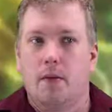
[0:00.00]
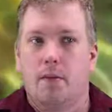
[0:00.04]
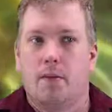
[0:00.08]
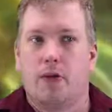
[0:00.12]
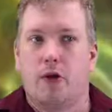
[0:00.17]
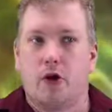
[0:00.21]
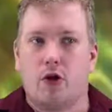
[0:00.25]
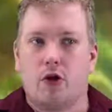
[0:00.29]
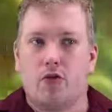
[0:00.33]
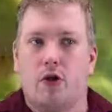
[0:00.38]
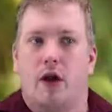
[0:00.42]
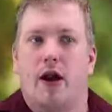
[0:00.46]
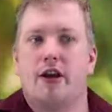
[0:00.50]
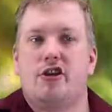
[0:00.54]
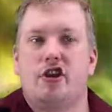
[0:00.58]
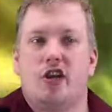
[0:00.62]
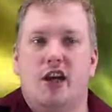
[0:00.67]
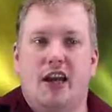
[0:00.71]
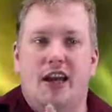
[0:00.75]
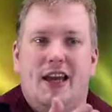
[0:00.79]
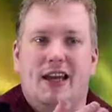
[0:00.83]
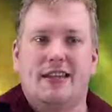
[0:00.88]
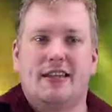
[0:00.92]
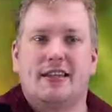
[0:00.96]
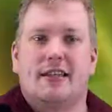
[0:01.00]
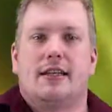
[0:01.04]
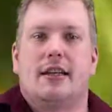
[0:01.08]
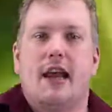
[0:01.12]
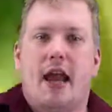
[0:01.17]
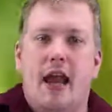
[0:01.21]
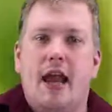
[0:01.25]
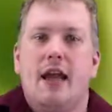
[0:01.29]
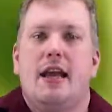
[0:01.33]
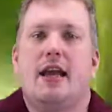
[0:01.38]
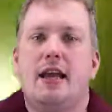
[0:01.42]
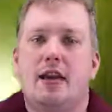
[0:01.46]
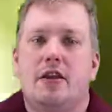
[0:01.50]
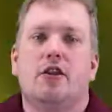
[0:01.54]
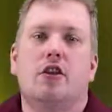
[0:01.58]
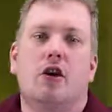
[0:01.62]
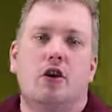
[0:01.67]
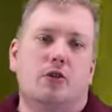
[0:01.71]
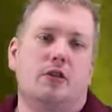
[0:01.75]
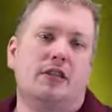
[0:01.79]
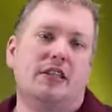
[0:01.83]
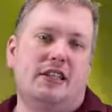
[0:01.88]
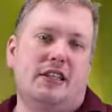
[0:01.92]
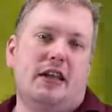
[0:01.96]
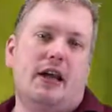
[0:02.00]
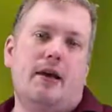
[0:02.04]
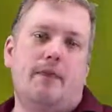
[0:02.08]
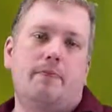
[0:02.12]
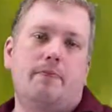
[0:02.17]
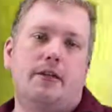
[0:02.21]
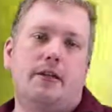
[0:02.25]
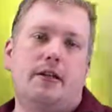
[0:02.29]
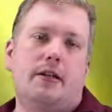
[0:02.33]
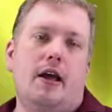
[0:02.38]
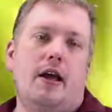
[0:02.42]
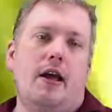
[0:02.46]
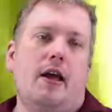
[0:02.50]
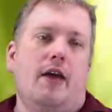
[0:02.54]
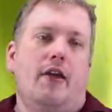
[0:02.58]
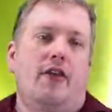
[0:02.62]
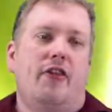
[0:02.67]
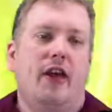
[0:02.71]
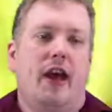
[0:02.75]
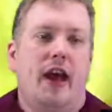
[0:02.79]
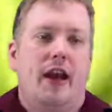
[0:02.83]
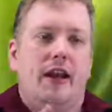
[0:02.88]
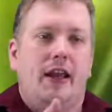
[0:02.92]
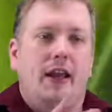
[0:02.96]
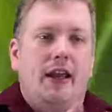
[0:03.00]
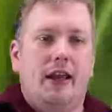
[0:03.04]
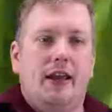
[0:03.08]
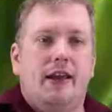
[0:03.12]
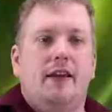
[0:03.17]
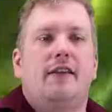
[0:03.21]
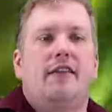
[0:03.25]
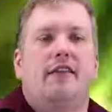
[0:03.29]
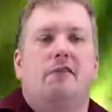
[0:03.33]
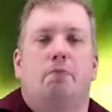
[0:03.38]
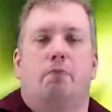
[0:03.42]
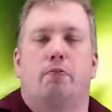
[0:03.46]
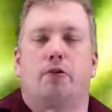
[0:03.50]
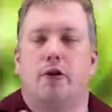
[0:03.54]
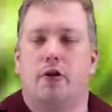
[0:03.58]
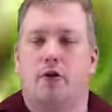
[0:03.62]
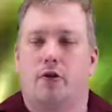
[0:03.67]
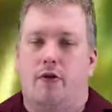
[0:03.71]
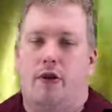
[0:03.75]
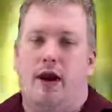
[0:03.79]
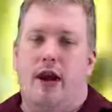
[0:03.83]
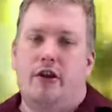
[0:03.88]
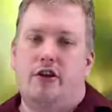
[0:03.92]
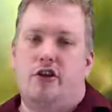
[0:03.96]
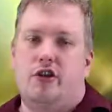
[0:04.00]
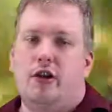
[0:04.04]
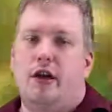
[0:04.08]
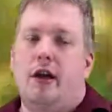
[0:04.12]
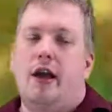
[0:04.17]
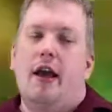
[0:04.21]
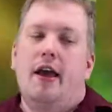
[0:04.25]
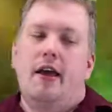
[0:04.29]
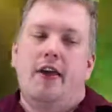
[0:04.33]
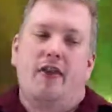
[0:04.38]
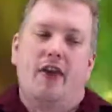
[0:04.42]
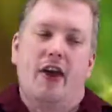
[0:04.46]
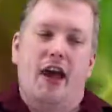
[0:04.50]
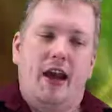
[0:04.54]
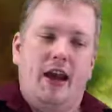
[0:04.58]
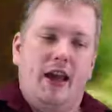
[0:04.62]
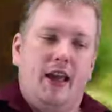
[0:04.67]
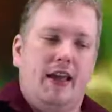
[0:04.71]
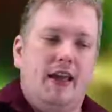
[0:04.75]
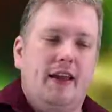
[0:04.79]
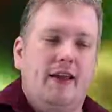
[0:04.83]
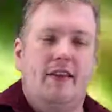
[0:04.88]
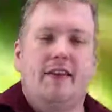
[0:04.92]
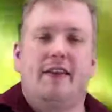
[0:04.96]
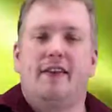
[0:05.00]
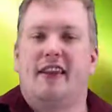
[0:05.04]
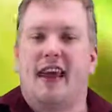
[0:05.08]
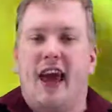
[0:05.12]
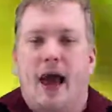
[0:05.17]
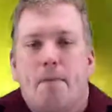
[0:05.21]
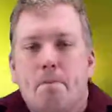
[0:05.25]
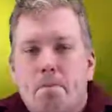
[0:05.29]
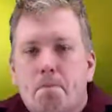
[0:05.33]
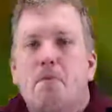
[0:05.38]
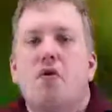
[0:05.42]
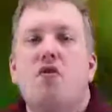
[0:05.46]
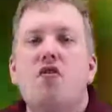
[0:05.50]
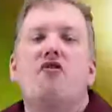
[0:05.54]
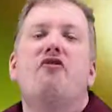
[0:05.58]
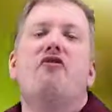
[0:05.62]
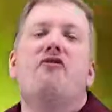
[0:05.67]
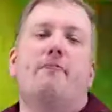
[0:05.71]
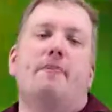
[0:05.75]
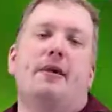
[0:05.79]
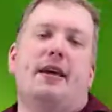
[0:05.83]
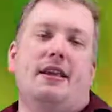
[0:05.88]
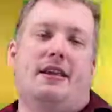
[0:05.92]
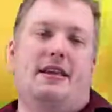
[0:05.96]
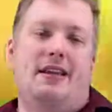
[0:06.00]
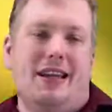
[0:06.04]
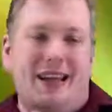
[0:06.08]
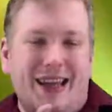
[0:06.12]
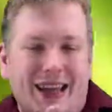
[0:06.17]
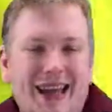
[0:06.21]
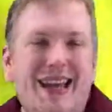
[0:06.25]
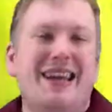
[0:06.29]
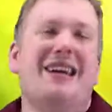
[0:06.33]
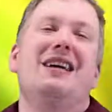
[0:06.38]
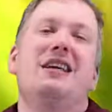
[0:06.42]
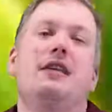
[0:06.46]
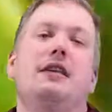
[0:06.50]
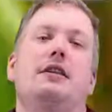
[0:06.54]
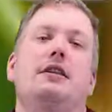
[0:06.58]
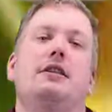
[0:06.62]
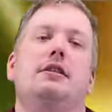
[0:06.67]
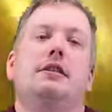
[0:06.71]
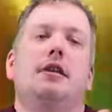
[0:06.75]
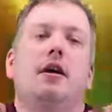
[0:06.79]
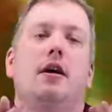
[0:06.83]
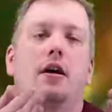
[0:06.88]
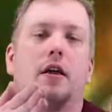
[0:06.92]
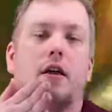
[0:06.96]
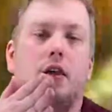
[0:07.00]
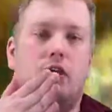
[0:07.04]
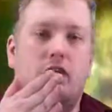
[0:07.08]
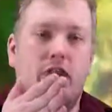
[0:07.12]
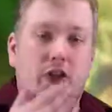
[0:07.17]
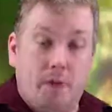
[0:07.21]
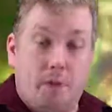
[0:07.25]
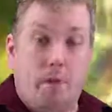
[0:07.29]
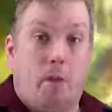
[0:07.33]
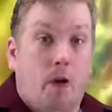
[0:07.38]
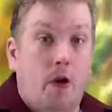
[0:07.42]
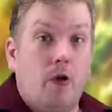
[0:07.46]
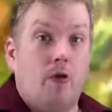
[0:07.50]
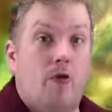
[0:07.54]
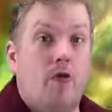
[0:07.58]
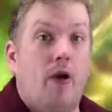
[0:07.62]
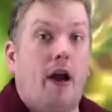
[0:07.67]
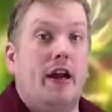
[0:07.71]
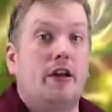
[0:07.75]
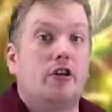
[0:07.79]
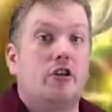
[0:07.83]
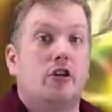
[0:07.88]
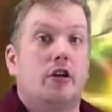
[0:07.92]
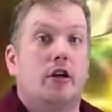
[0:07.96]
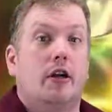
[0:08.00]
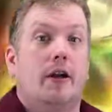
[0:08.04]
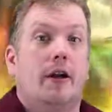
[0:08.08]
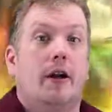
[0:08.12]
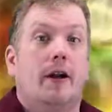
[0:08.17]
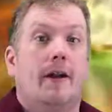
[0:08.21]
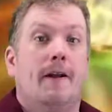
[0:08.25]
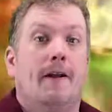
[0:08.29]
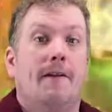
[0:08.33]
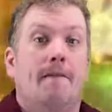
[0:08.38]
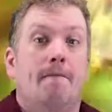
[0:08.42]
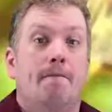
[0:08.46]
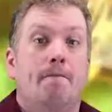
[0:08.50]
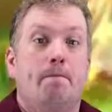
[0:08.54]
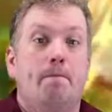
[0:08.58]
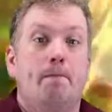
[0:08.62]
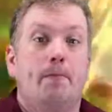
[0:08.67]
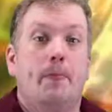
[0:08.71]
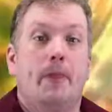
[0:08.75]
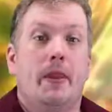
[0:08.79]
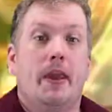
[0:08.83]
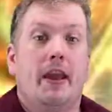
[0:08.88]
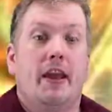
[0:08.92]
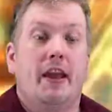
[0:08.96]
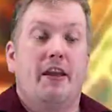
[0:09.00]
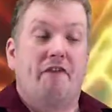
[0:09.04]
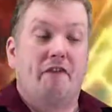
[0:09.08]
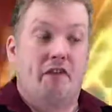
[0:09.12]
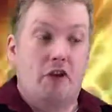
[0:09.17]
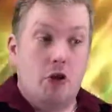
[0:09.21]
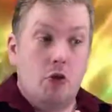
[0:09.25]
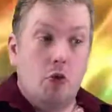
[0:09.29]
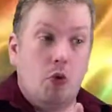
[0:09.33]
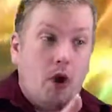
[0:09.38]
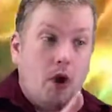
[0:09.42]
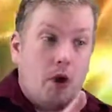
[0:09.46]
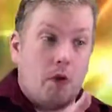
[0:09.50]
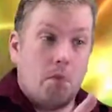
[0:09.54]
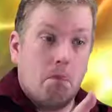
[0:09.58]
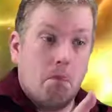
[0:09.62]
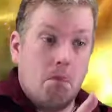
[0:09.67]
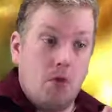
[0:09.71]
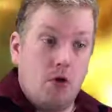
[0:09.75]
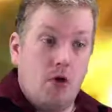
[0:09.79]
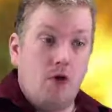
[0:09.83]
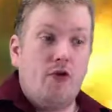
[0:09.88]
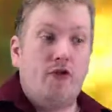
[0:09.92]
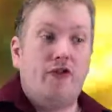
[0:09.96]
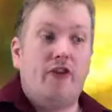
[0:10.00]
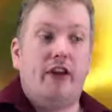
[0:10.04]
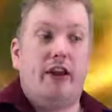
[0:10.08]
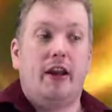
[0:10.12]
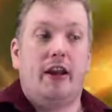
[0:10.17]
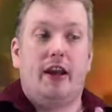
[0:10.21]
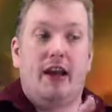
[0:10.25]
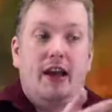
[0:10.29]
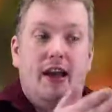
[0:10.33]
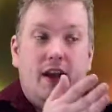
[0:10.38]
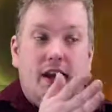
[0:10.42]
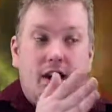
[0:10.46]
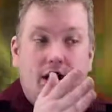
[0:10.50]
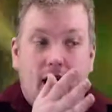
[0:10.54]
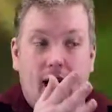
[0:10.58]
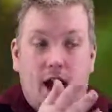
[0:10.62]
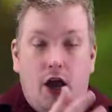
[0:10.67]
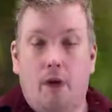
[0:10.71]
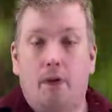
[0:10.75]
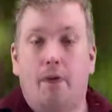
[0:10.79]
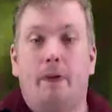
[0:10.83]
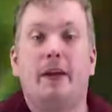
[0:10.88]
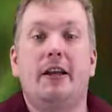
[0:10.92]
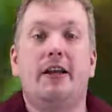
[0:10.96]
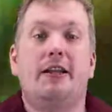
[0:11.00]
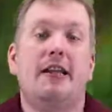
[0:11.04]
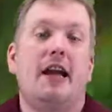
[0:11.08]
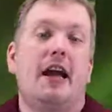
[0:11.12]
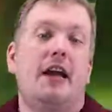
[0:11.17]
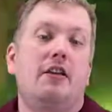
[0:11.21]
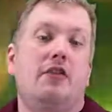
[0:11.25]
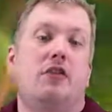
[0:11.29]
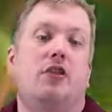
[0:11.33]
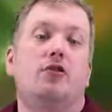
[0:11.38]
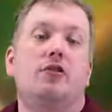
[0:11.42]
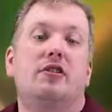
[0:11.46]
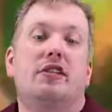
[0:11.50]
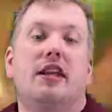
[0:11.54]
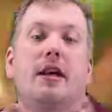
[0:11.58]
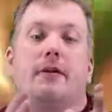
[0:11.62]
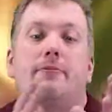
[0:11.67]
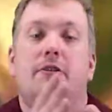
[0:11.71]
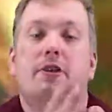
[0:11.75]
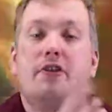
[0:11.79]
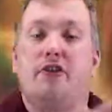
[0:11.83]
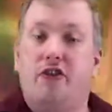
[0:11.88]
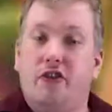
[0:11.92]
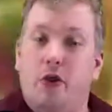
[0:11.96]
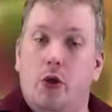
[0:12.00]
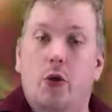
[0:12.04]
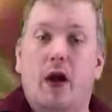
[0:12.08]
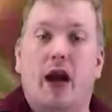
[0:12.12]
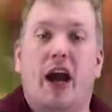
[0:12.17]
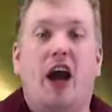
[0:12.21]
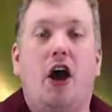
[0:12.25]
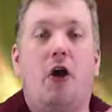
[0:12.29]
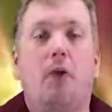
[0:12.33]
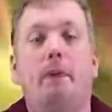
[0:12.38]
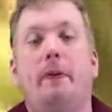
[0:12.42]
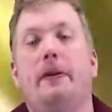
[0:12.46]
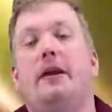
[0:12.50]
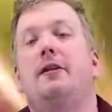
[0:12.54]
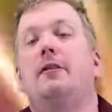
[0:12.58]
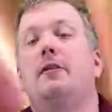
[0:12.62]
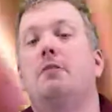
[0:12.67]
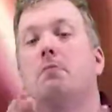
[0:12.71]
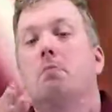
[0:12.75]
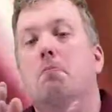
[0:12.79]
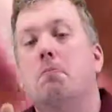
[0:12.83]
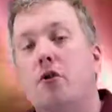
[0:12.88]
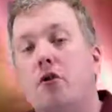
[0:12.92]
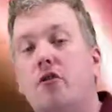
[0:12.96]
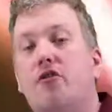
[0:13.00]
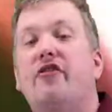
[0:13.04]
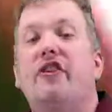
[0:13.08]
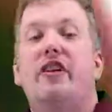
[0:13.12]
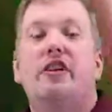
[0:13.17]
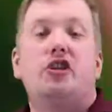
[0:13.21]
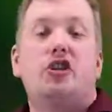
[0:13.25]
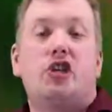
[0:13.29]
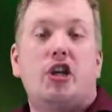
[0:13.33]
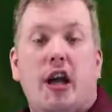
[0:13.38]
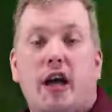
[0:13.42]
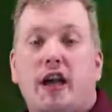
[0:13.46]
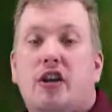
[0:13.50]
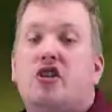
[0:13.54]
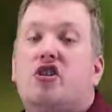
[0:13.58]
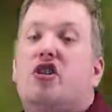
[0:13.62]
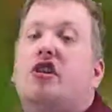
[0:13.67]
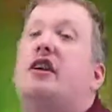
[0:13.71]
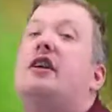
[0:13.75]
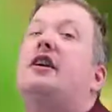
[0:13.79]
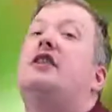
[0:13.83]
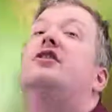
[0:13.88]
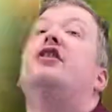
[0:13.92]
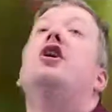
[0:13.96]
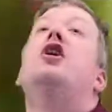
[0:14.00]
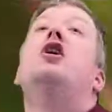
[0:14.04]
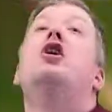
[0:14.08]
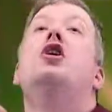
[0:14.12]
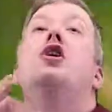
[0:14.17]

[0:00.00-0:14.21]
Progression is taking those steps. That is progression. That movement is the progression. If you are moving and helping take those steps, if you are helping move and change things,